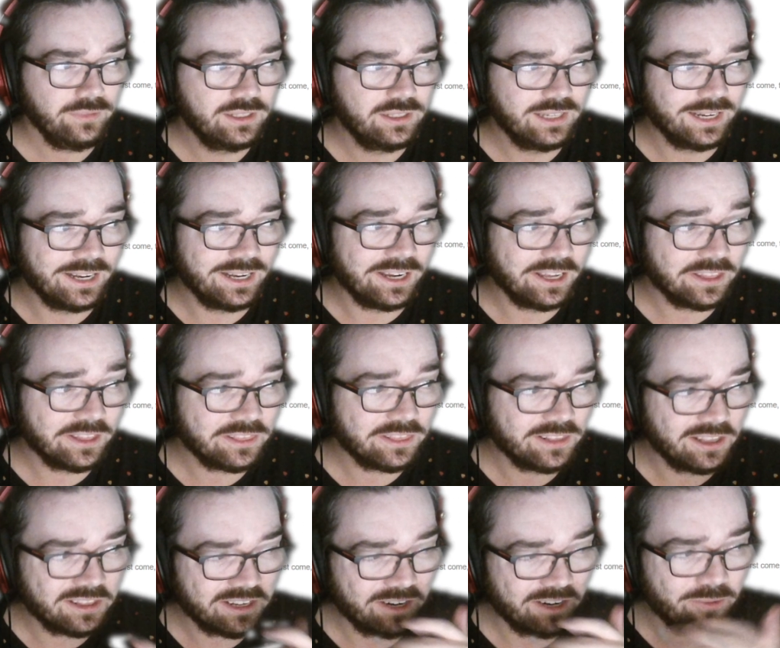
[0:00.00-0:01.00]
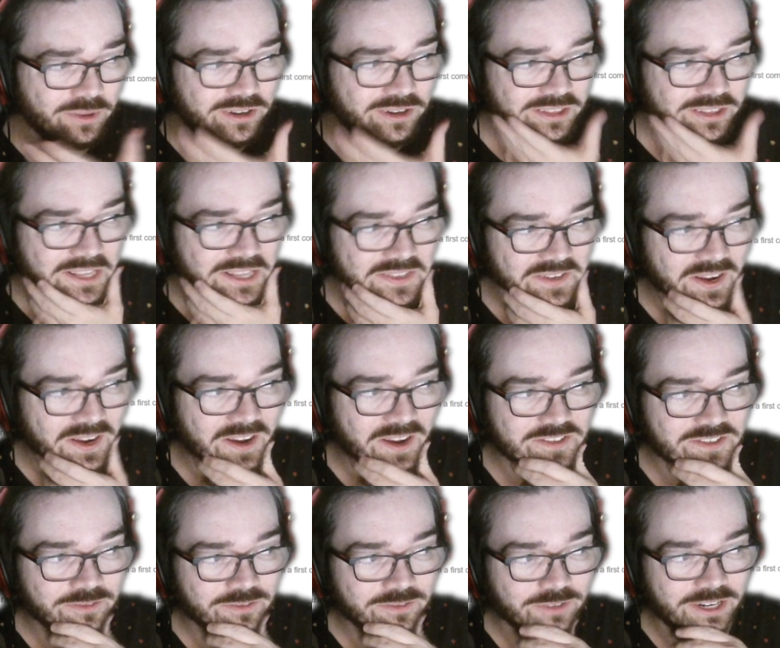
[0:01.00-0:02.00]
I think I went on that
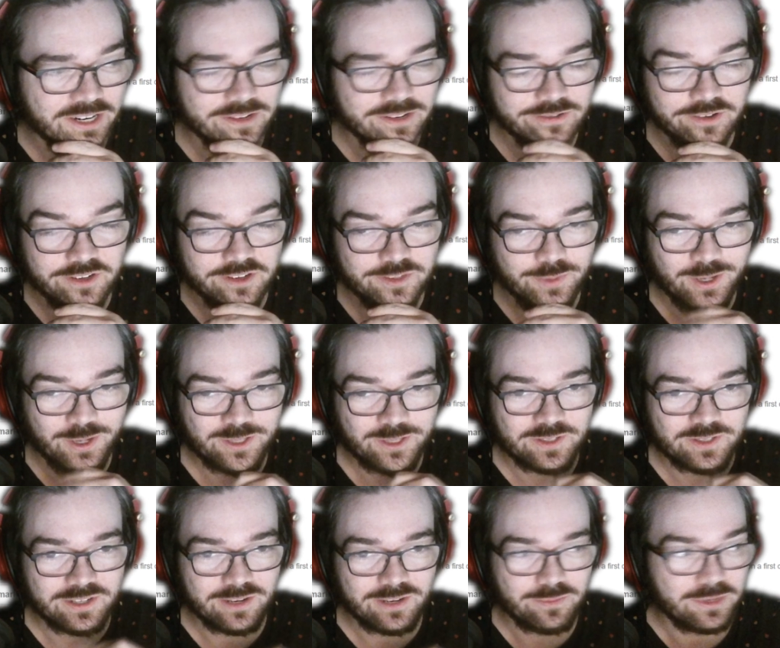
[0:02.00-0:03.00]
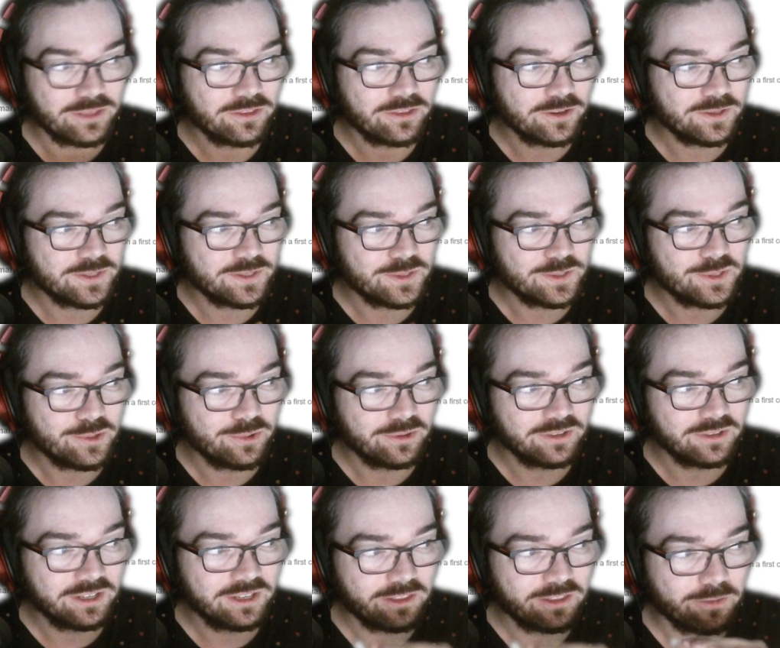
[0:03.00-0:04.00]
tangent right as I was about to say Mythos is doing
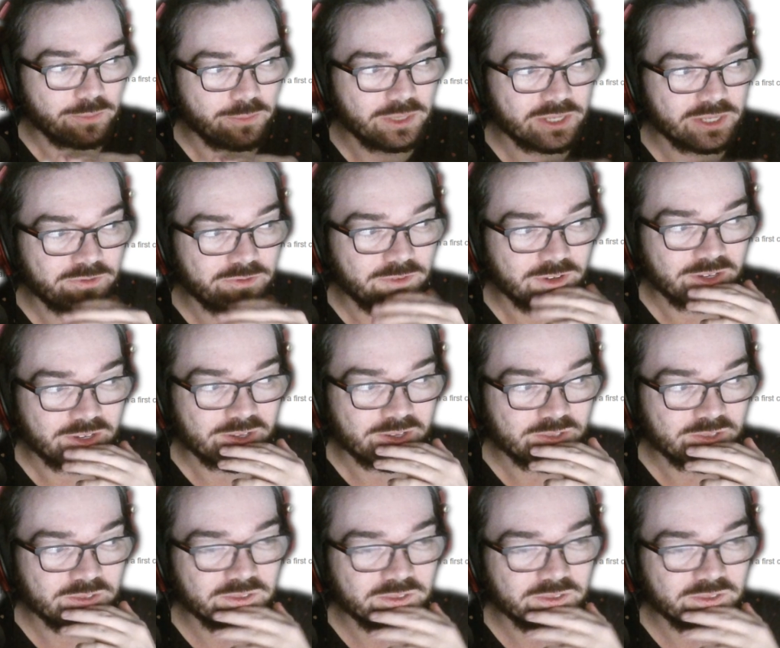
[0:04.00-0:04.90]
like the best figures